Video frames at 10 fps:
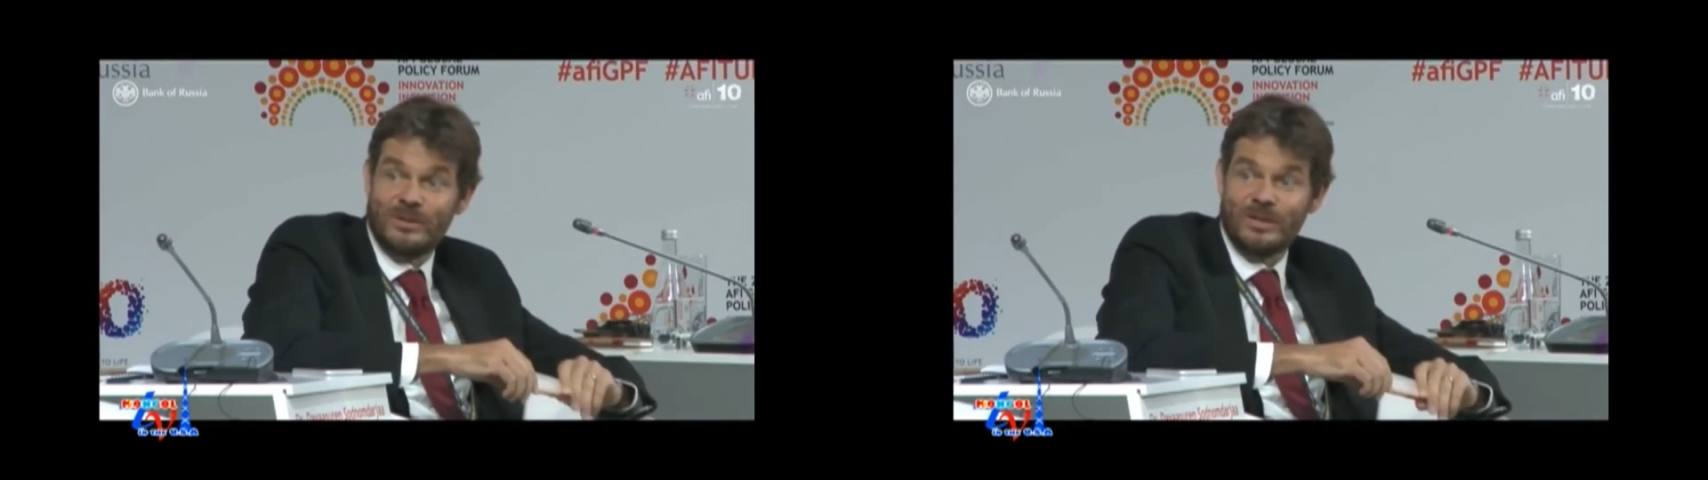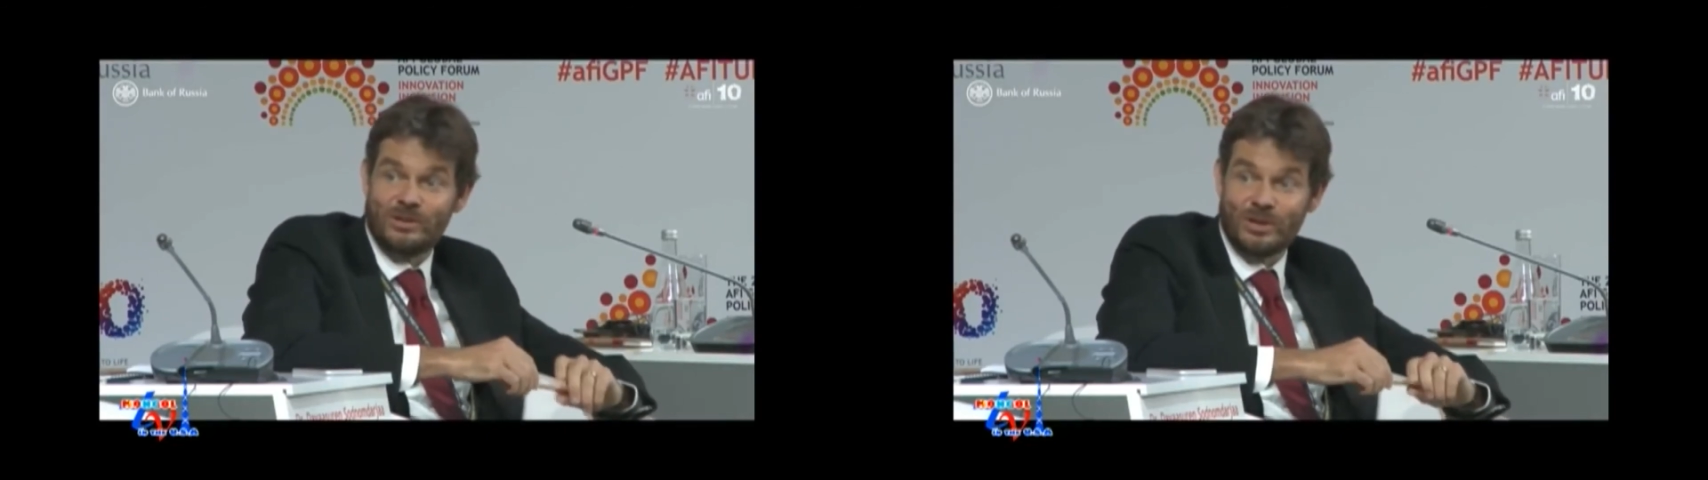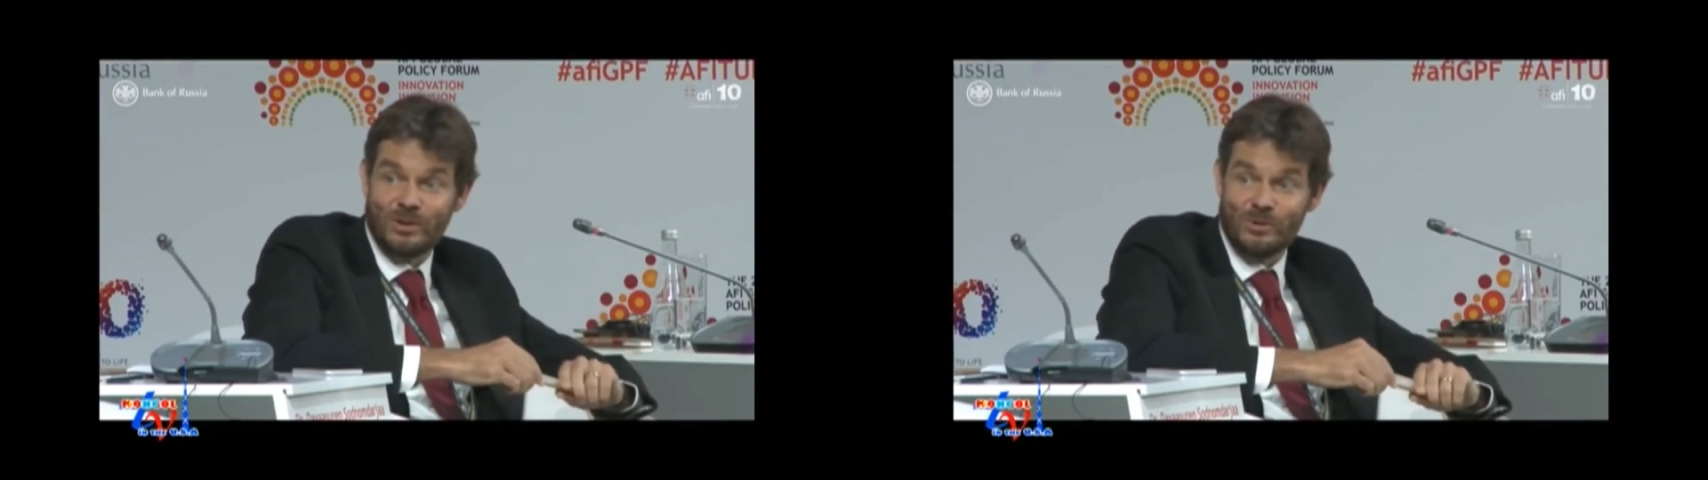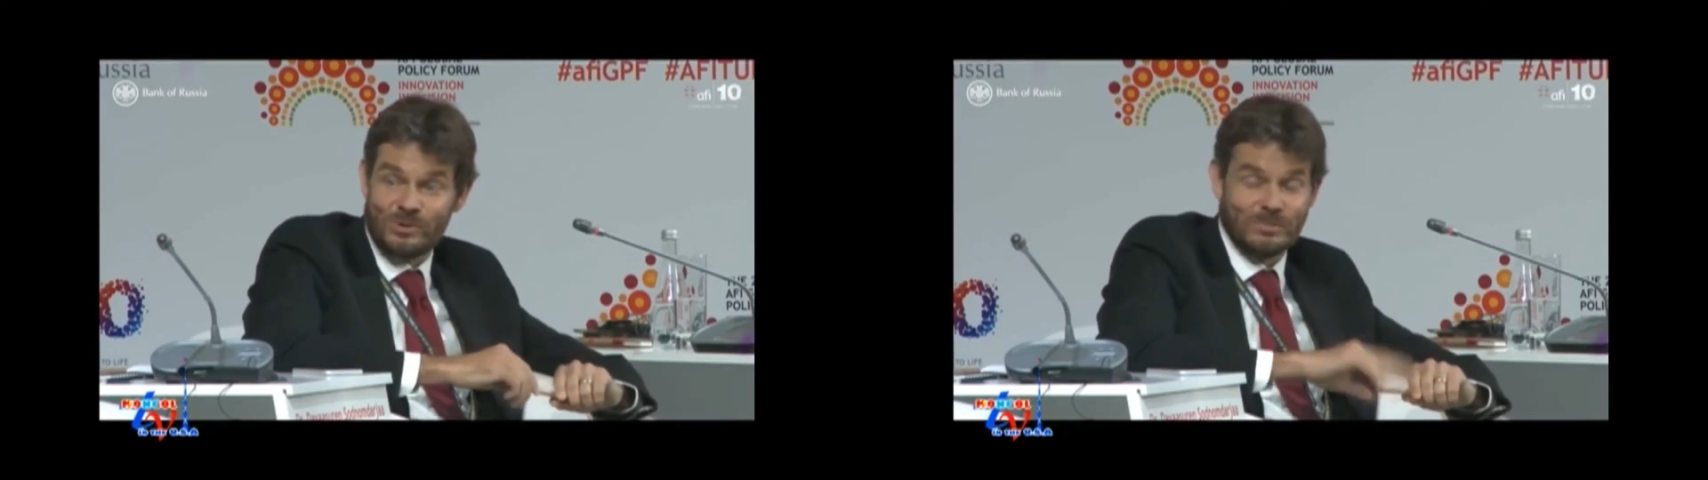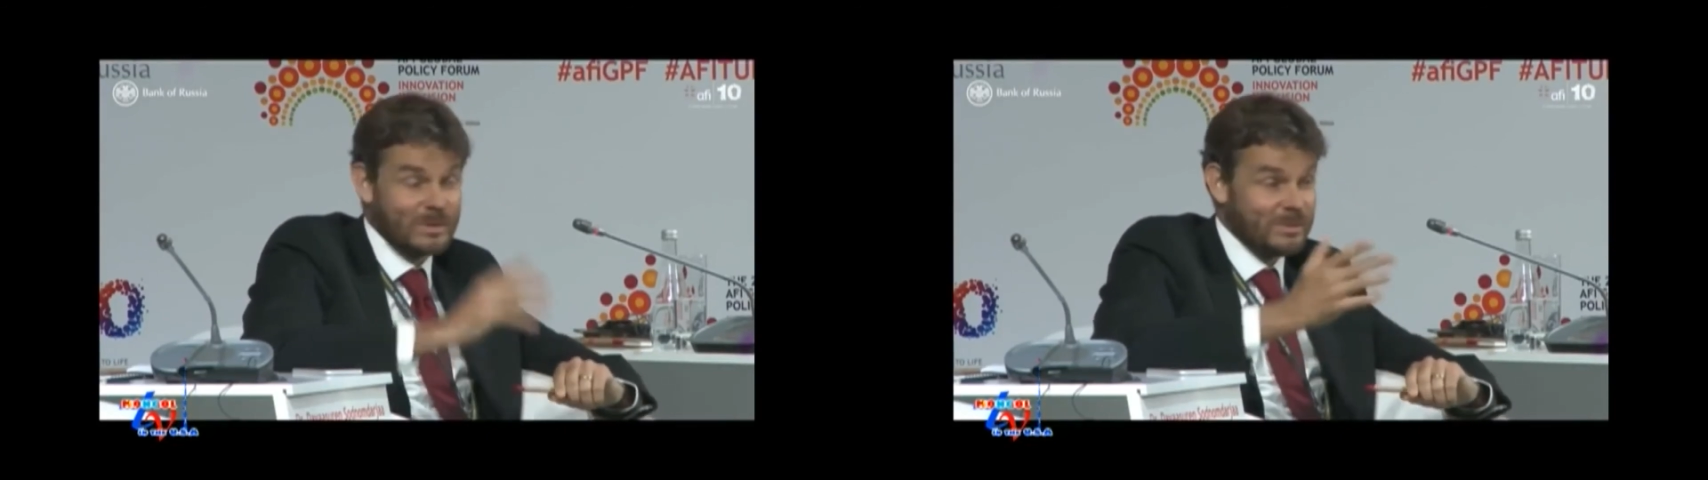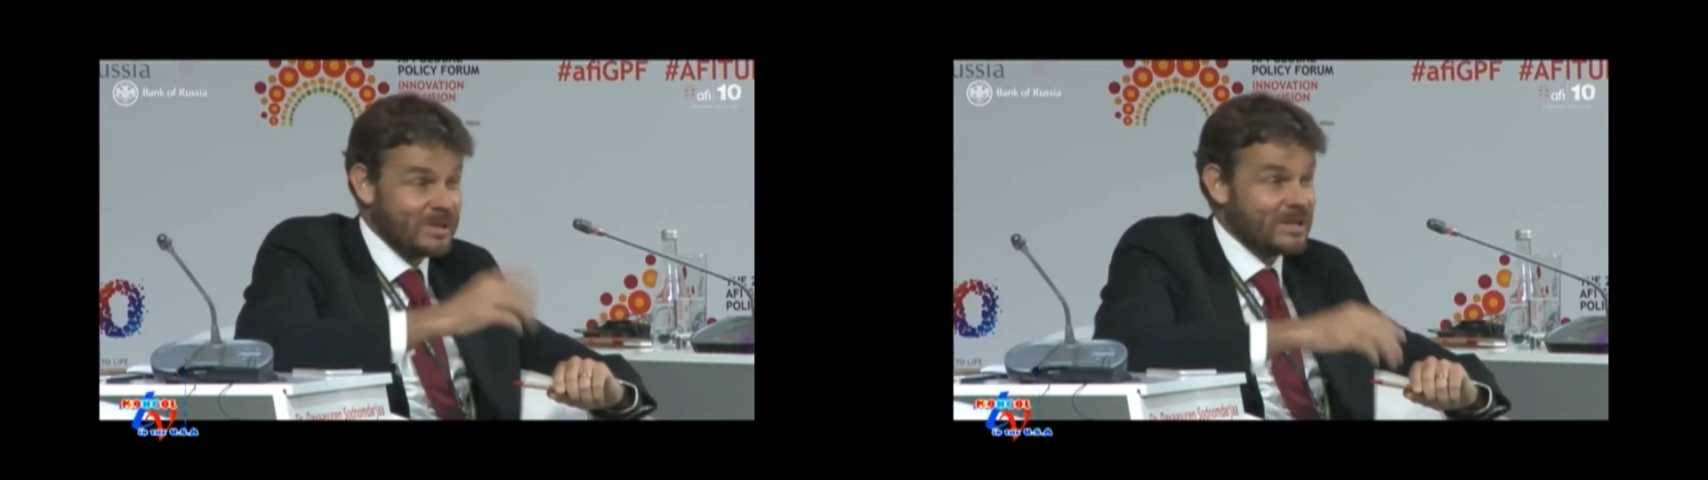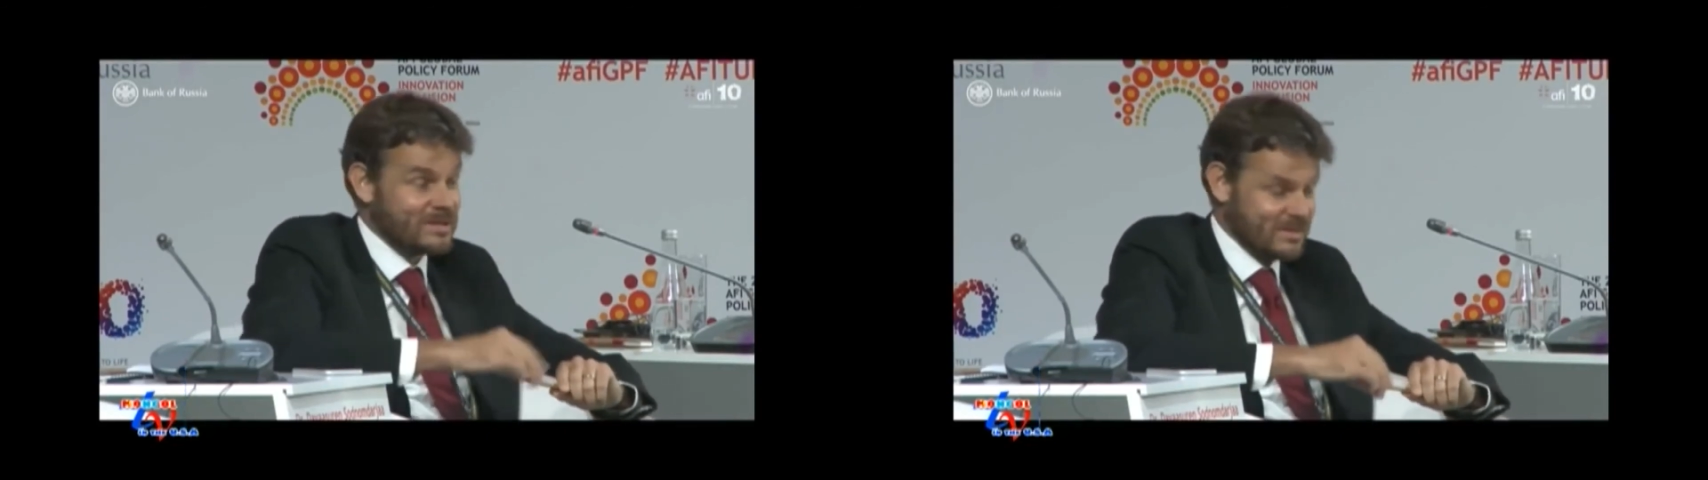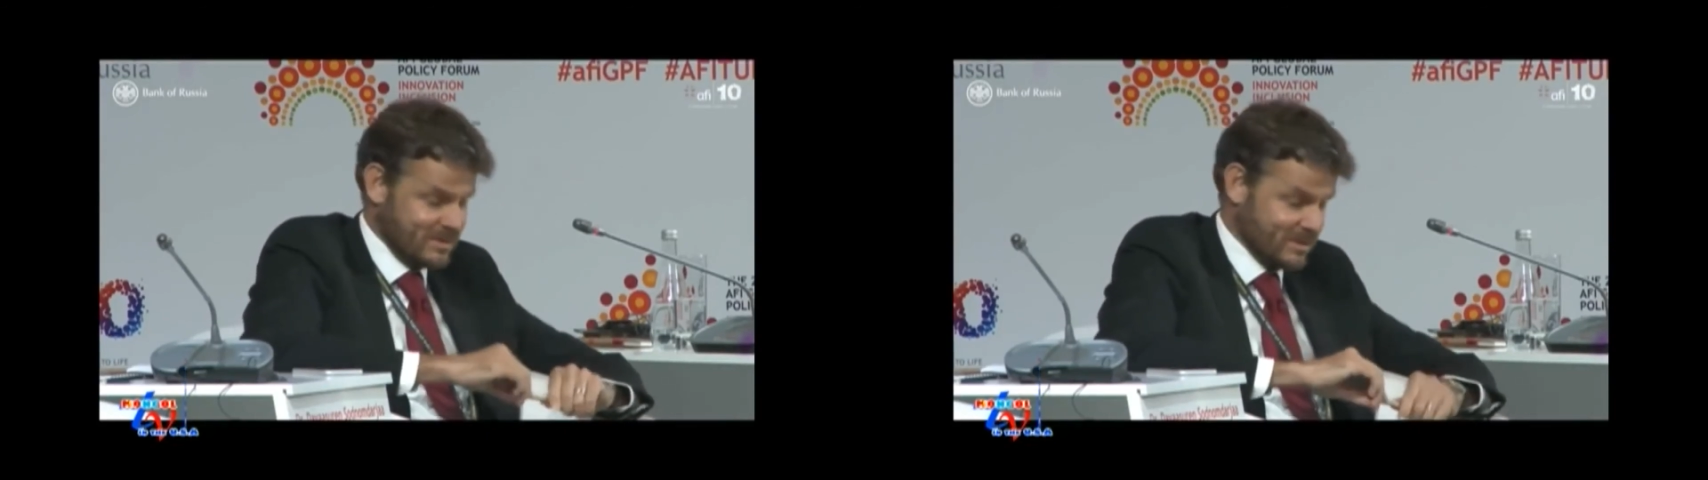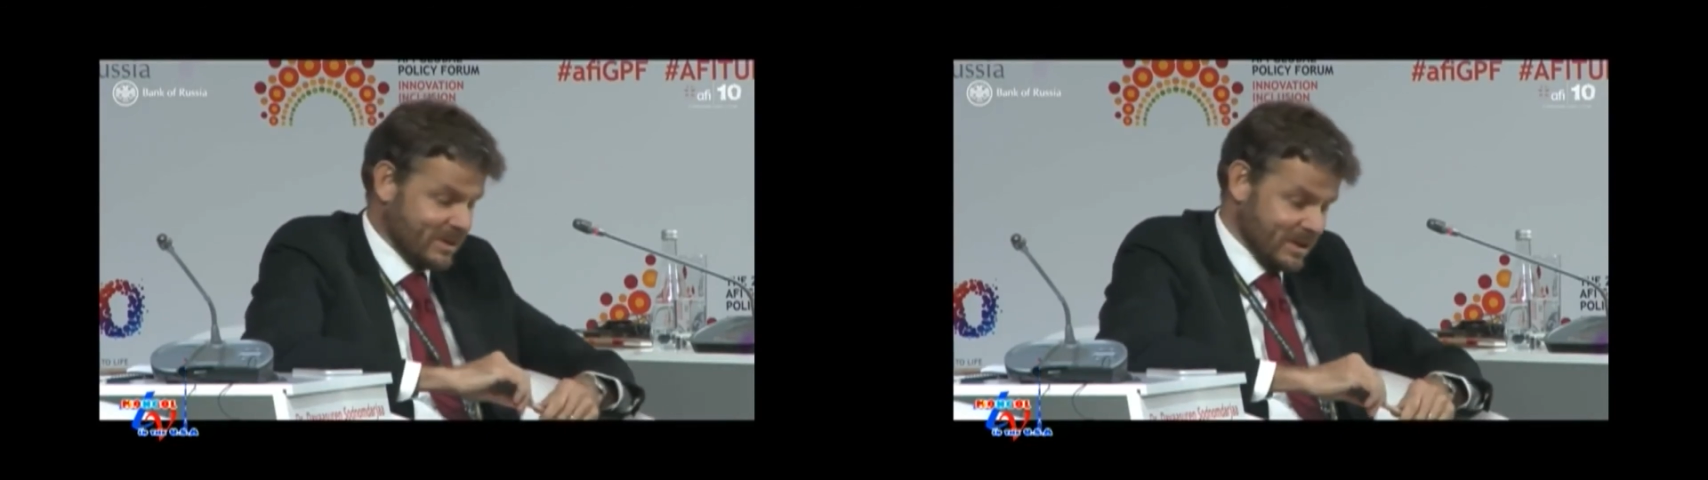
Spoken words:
financial inclusion. Maybe that's